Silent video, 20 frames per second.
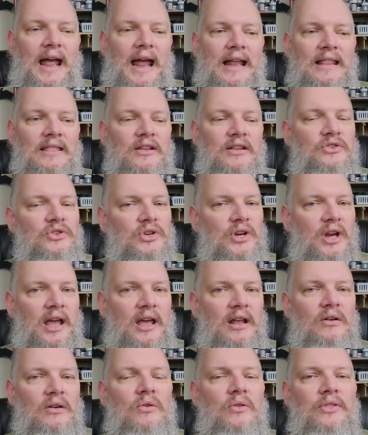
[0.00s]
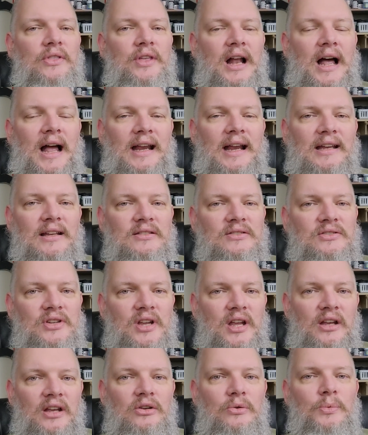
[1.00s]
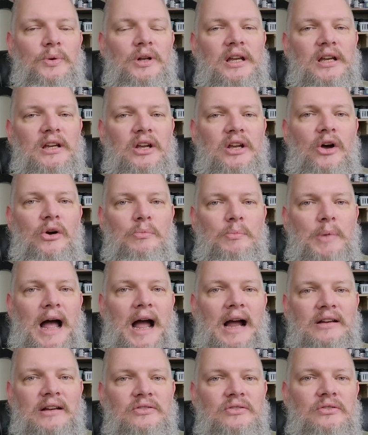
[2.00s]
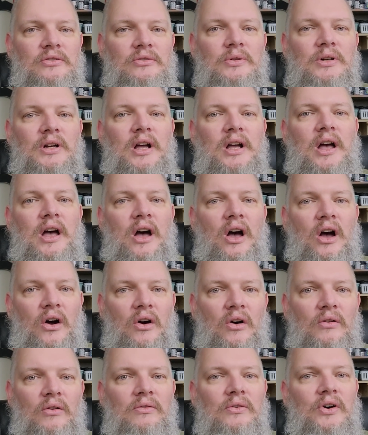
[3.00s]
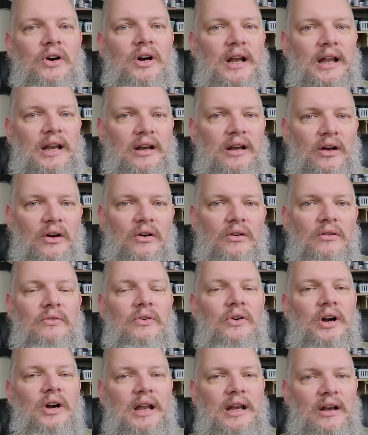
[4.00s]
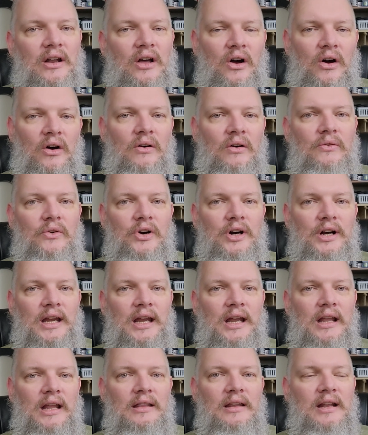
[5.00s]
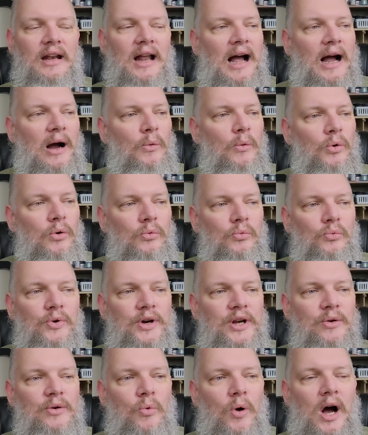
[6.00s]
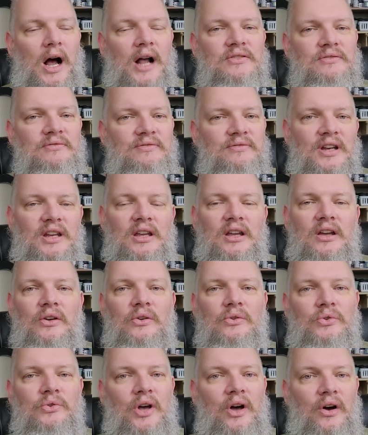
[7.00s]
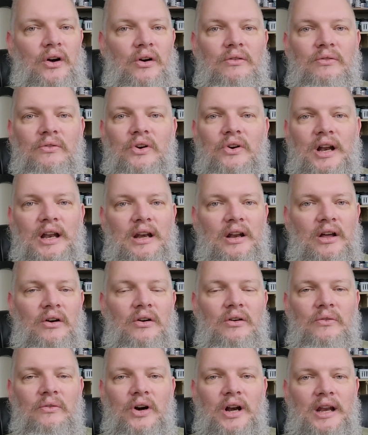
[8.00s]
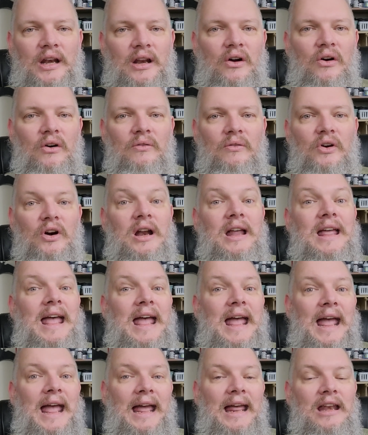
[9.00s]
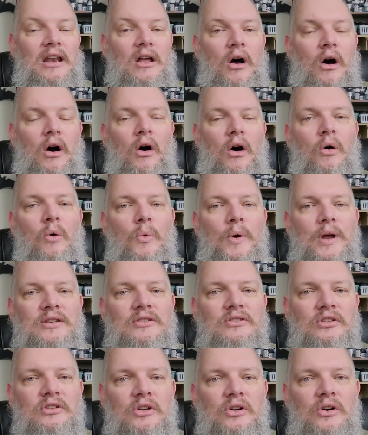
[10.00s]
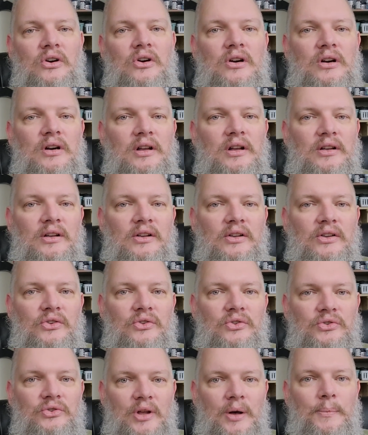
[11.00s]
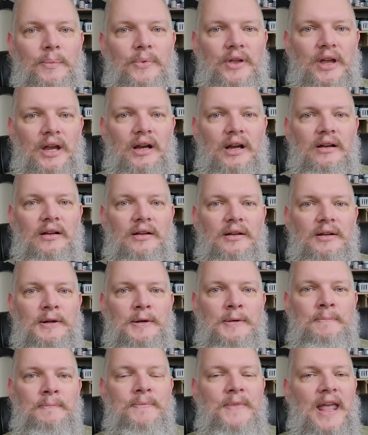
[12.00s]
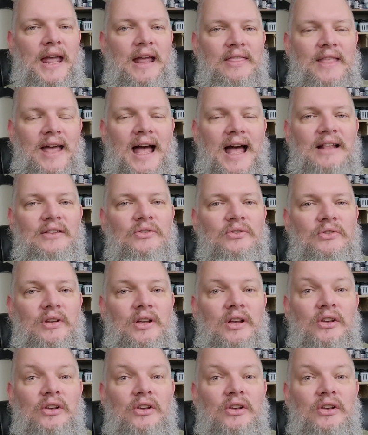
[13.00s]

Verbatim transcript: And the channel that I continually go back to over and over and over again that I will rewatch videos over and over and over and always learn something. And that's